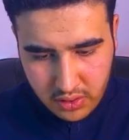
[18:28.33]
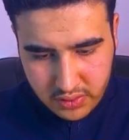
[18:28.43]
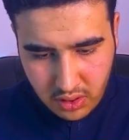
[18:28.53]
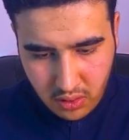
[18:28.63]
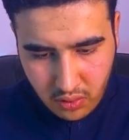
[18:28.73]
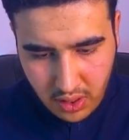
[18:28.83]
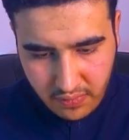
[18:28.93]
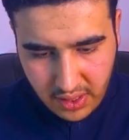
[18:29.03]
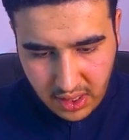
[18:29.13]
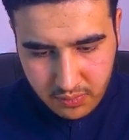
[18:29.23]
So
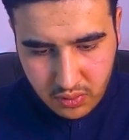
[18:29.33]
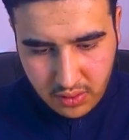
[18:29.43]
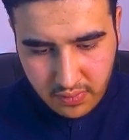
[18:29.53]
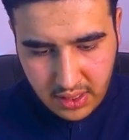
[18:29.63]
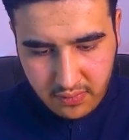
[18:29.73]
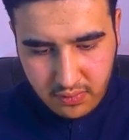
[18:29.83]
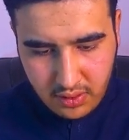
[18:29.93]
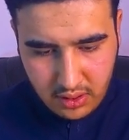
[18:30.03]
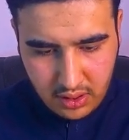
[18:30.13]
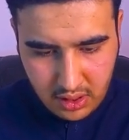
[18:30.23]
if I come to R5,
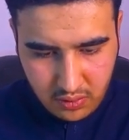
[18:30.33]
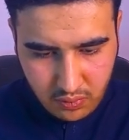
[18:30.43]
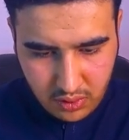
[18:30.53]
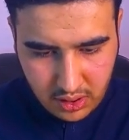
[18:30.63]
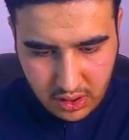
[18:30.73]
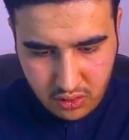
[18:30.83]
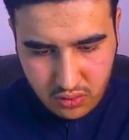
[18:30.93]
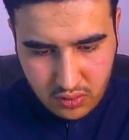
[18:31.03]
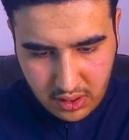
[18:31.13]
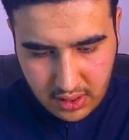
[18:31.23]
it
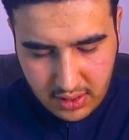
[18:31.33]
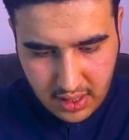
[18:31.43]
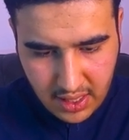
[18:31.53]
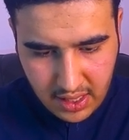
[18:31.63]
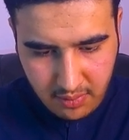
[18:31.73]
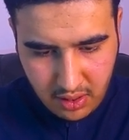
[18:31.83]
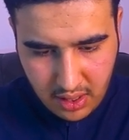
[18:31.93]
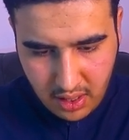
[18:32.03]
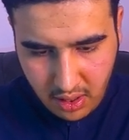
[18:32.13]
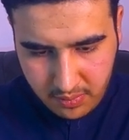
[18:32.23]
should get the IP
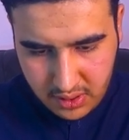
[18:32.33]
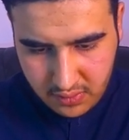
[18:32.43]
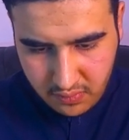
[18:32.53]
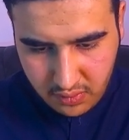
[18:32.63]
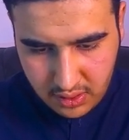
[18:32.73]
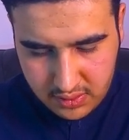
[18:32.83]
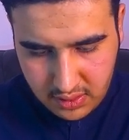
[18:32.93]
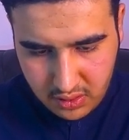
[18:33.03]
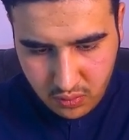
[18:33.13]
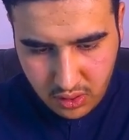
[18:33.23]
update for
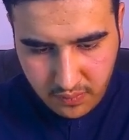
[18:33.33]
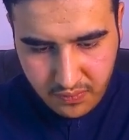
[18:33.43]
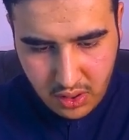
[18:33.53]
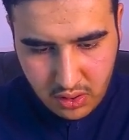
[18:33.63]
this network.